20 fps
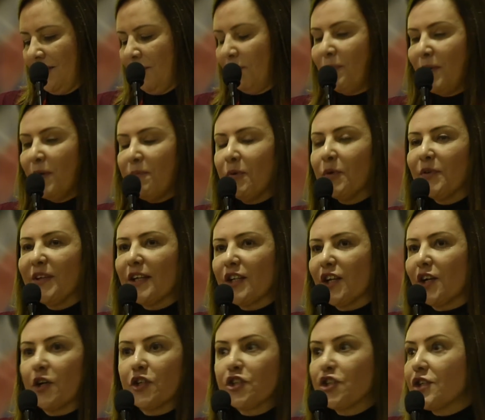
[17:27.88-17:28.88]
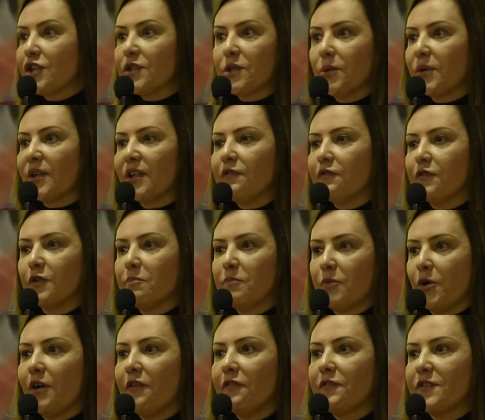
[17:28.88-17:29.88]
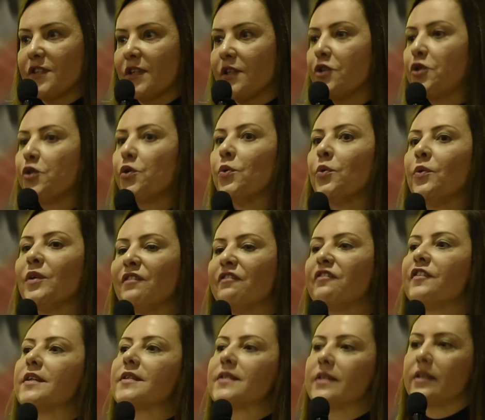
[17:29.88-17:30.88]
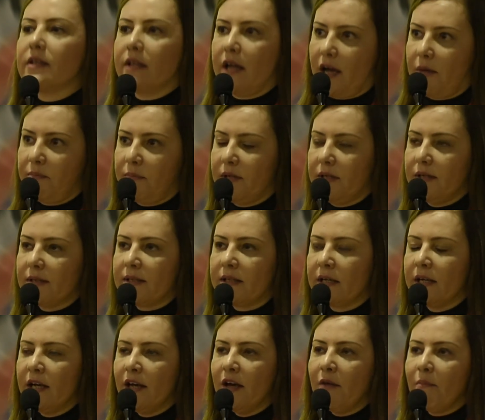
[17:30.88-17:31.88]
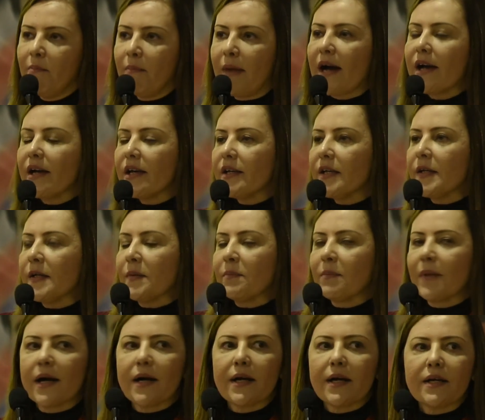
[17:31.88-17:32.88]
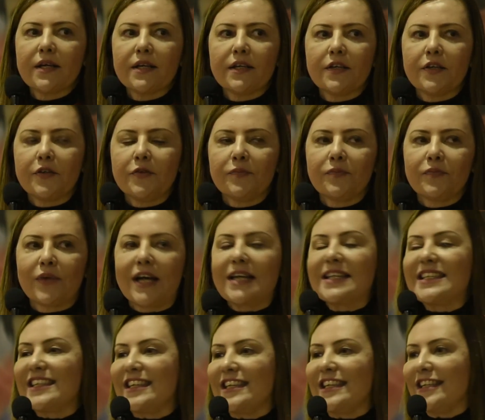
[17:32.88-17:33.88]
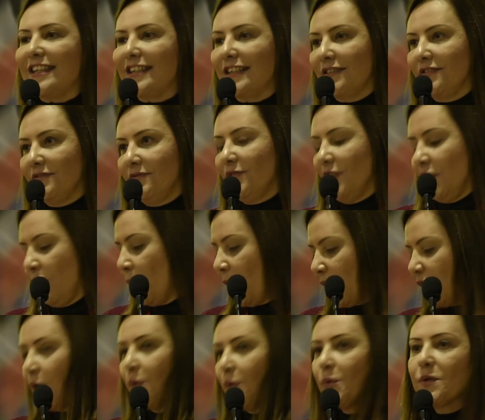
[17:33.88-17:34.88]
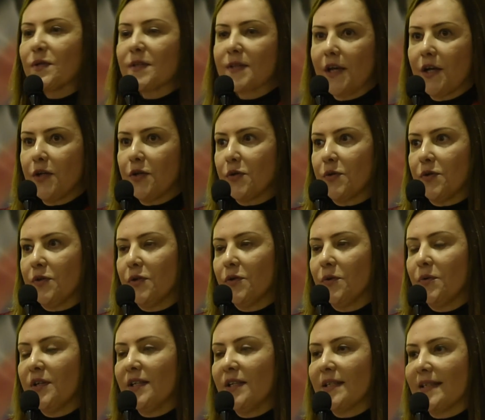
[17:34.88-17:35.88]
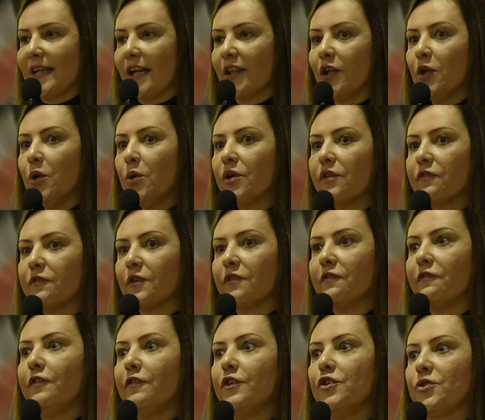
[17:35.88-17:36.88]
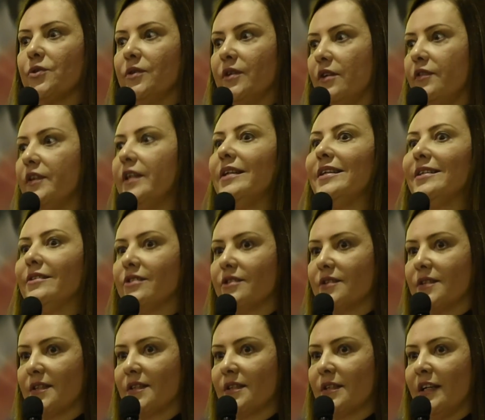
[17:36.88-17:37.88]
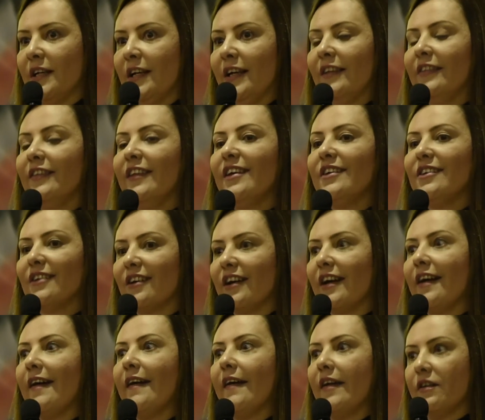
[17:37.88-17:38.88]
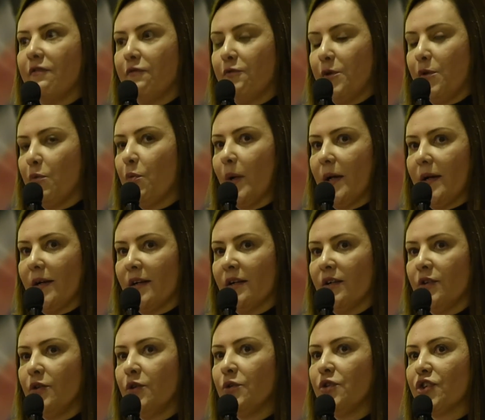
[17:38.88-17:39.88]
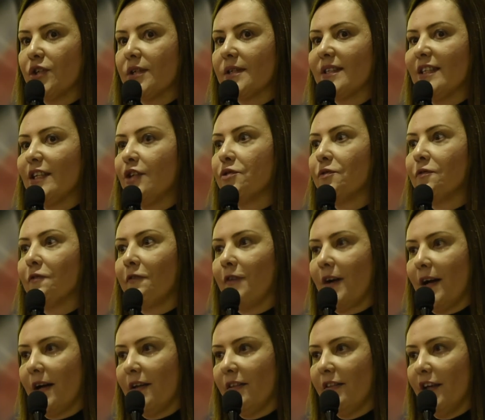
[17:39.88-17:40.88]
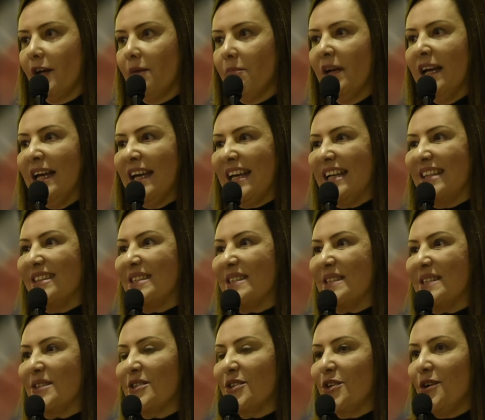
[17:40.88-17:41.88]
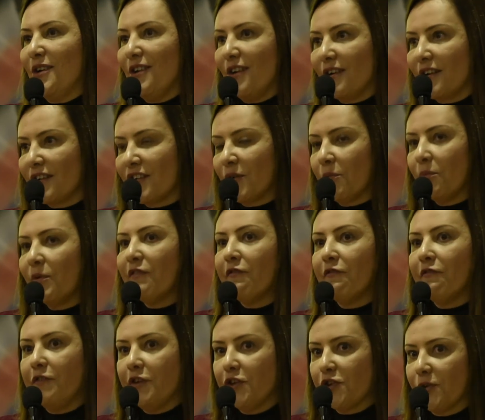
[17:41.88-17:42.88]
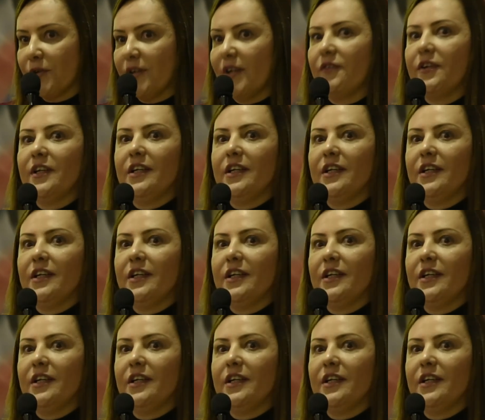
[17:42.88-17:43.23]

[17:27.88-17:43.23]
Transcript: people that are just looking for profit to invest in happiness. My idea, what I would say to you, is that look for visionary leaders. They are everywhere. You just need to find them. And start with visionary